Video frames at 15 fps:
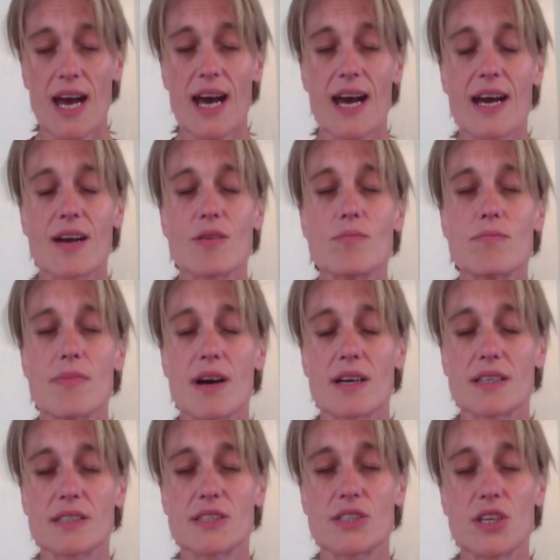how
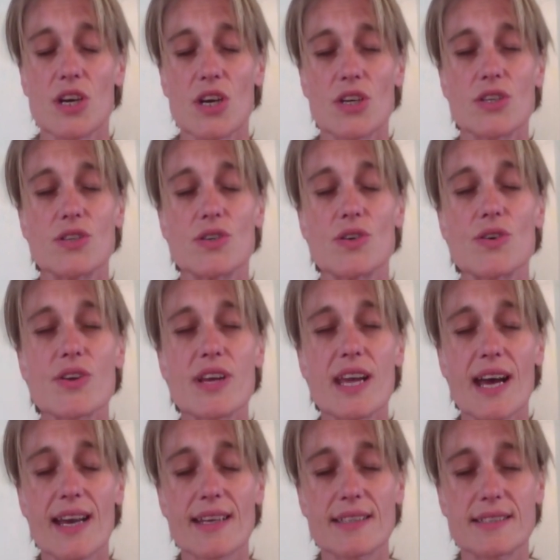much your
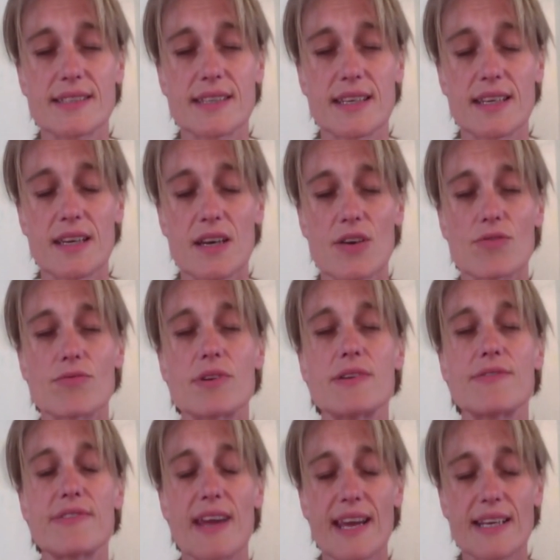reality
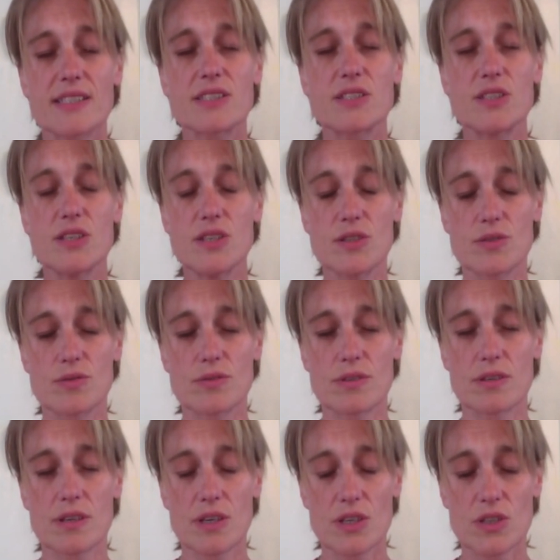reflects to you
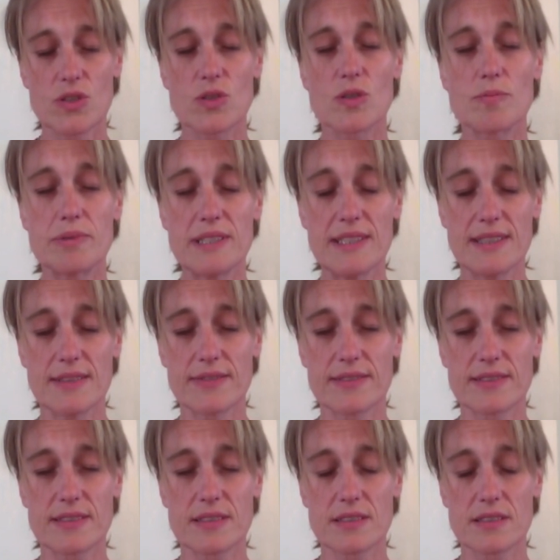your
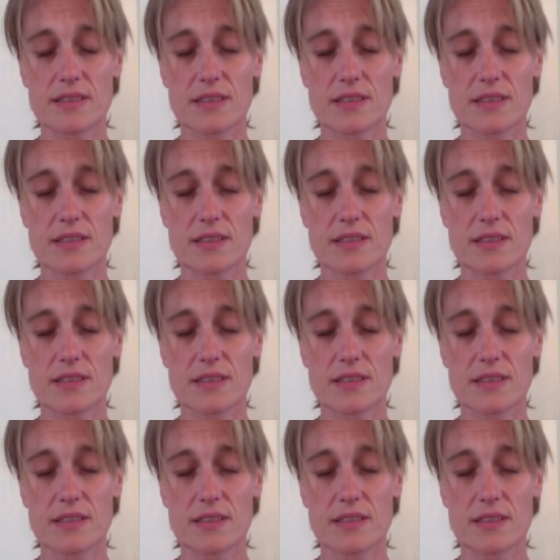beliefs,